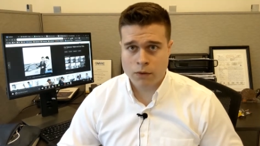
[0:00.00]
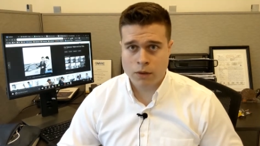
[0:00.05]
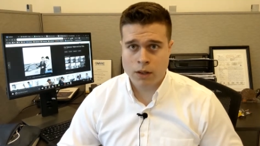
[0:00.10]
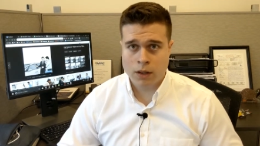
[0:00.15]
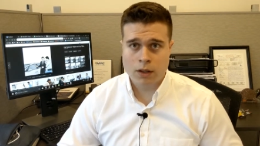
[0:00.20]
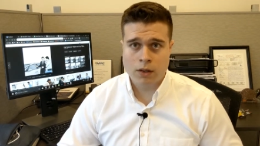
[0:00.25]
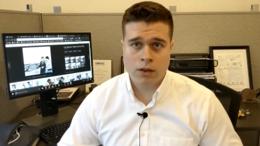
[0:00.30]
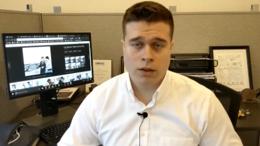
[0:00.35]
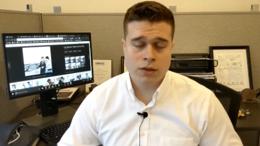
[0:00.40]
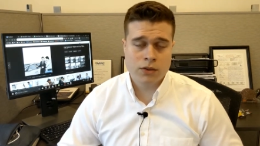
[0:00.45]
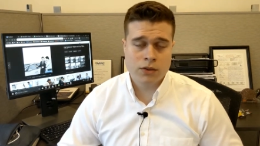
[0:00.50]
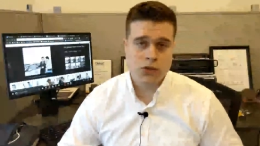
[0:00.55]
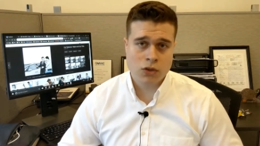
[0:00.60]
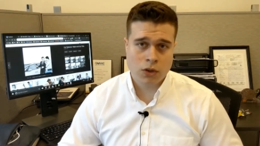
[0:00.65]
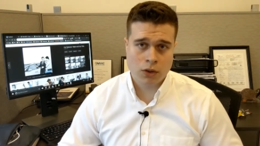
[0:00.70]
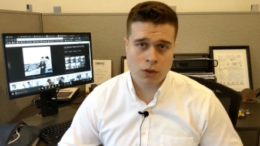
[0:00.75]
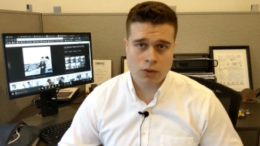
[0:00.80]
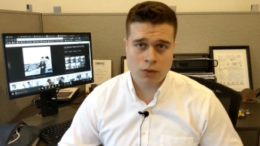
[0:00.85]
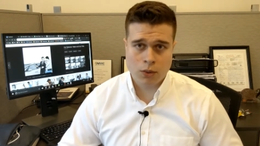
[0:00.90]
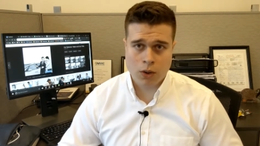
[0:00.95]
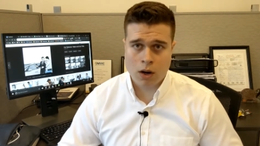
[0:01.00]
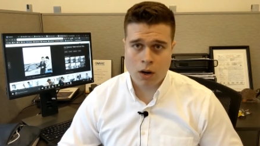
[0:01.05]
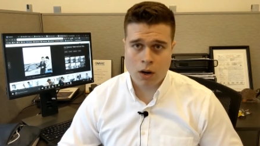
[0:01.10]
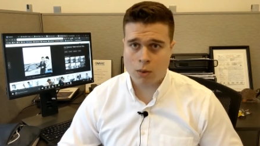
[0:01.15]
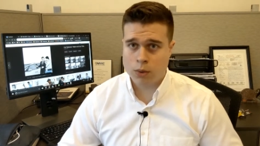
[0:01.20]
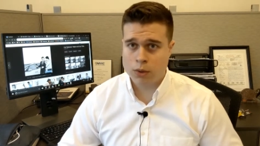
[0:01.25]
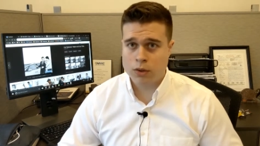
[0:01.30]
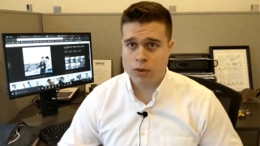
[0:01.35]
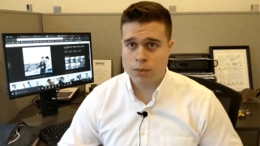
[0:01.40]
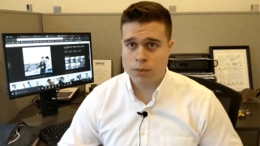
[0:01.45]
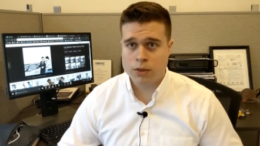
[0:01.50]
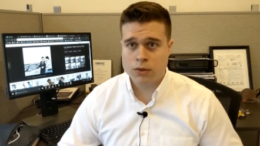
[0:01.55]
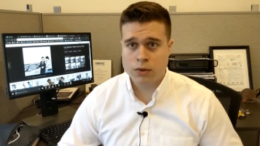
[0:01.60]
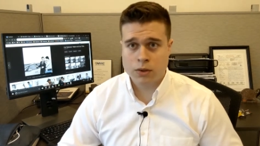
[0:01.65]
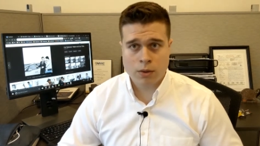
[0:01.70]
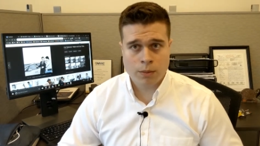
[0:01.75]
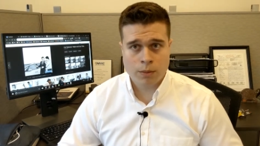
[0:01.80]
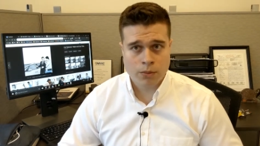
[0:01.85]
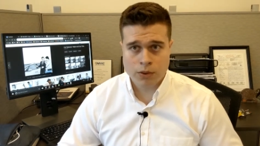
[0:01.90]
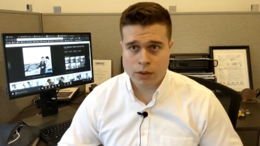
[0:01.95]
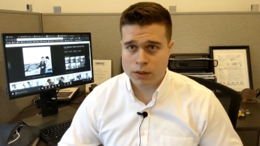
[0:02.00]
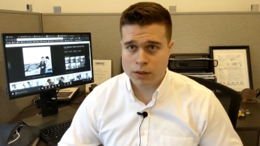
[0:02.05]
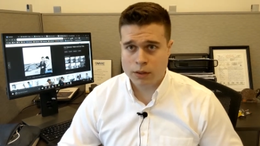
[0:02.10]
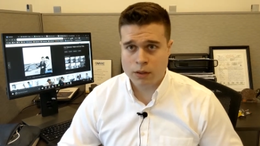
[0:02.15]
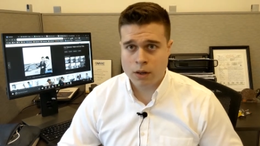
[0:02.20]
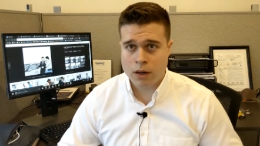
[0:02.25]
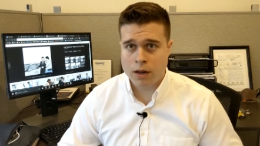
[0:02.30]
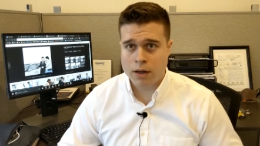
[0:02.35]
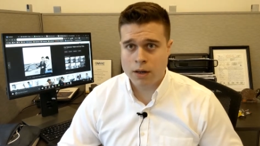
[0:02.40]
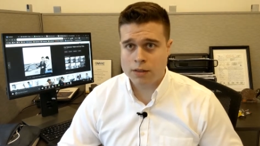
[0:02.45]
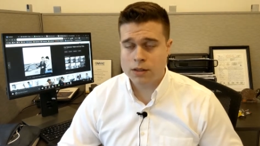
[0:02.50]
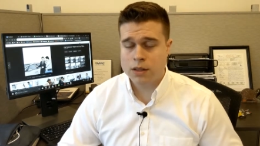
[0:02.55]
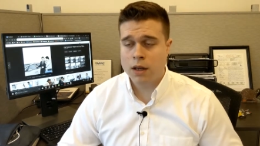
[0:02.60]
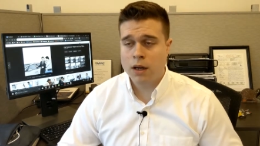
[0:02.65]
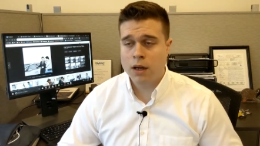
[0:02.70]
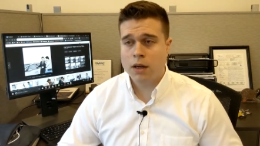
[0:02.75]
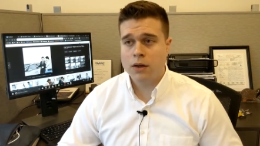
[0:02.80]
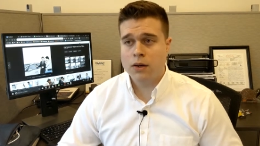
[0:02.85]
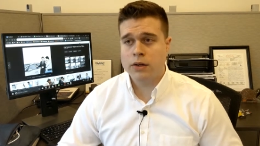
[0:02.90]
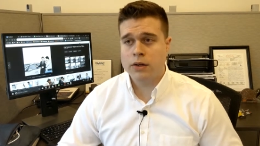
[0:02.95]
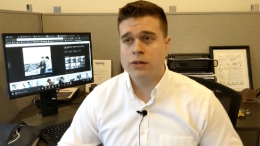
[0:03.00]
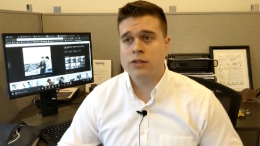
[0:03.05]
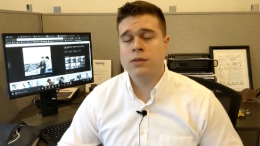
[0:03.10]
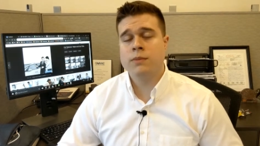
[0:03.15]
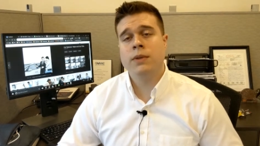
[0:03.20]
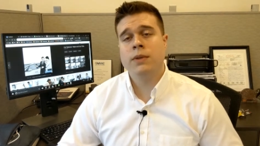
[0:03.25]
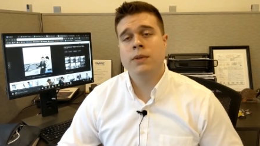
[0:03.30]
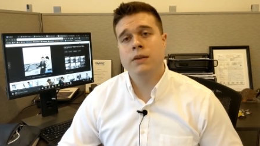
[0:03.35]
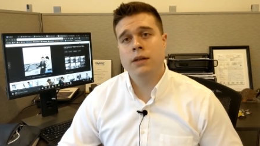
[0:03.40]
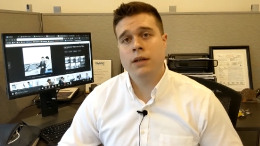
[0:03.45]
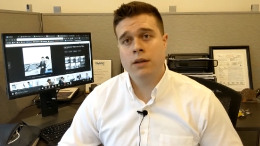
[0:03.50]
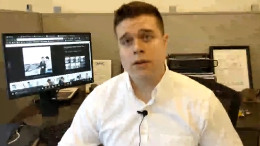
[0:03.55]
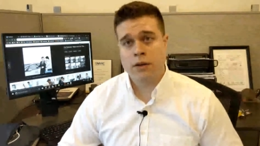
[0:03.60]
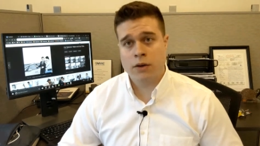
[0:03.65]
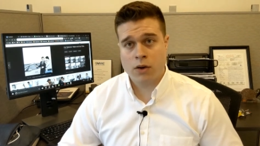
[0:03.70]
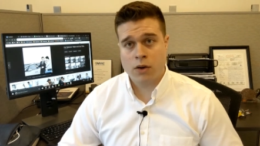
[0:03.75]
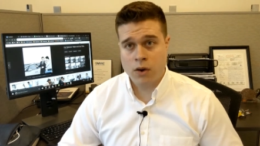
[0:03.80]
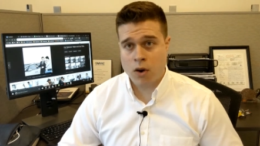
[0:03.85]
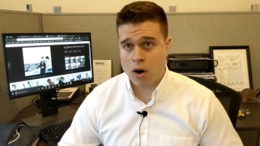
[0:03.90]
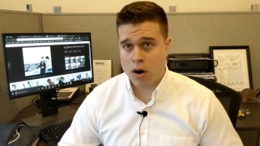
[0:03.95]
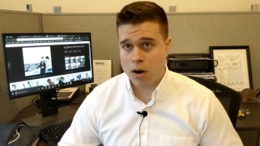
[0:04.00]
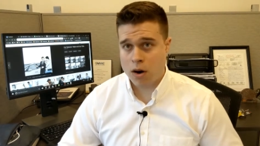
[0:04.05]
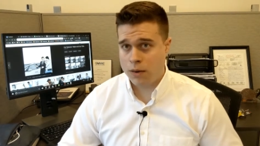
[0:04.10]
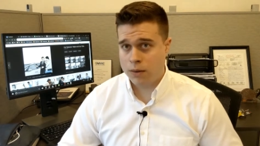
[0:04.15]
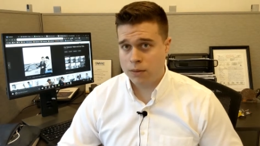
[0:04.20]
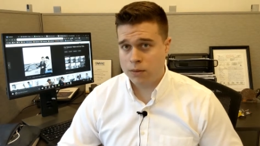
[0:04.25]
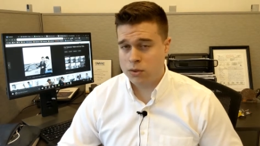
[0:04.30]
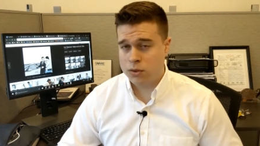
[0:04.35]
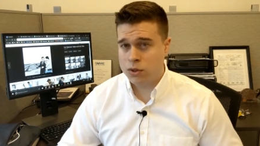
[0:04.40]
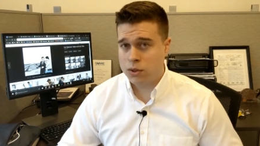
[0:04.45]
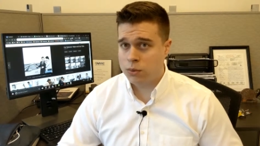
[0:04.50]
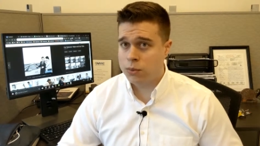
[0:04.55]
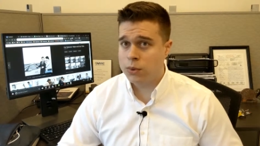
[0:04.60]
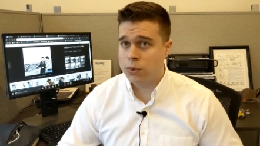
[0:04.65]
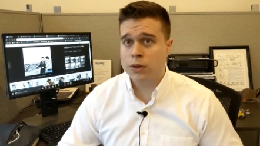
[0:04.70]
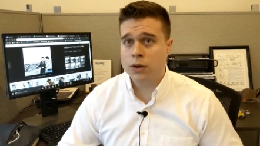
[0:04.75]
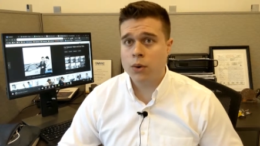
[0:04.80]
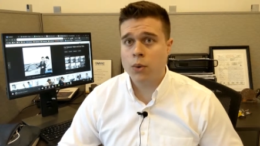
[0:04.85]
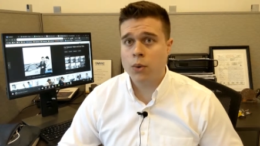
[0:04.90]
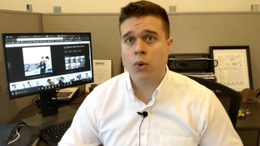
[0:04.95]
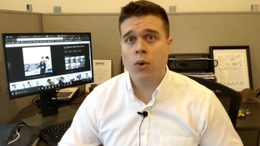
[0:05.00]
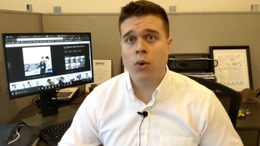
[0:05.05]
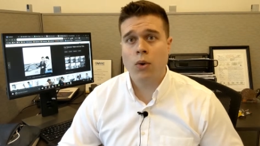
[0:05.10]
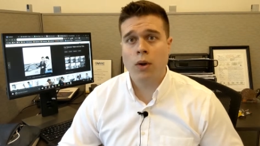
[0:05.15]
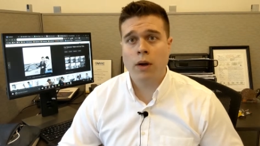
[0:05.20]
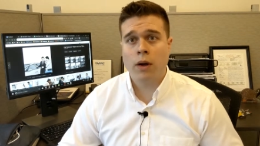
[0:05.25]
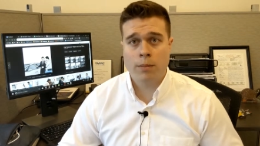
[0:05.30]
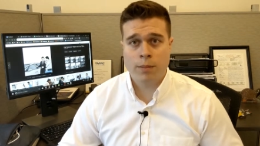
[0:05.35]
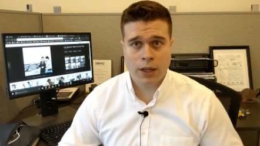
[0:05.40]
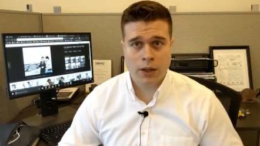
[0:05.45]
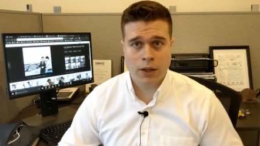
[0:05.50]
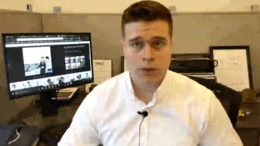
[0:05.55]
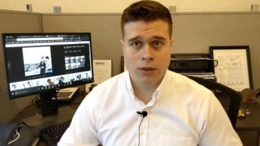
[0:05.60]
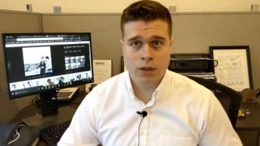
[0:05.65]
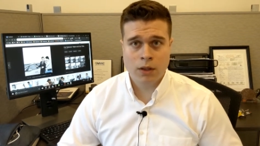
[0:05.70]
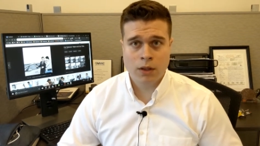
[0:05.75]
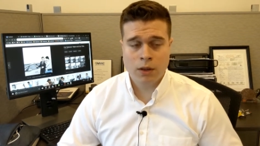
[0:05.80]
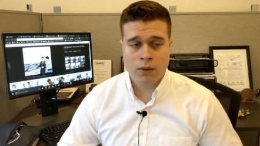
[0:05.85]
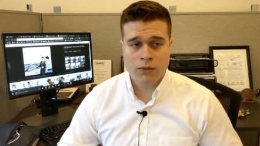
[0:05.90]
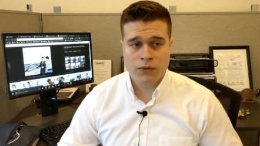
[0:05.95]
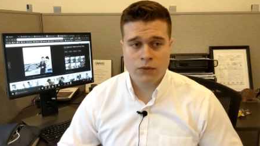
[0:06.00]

Right? You're going to start in the wrong order, to be completely honest. You're going to submit a lead on a car you don't really know a whole lot about,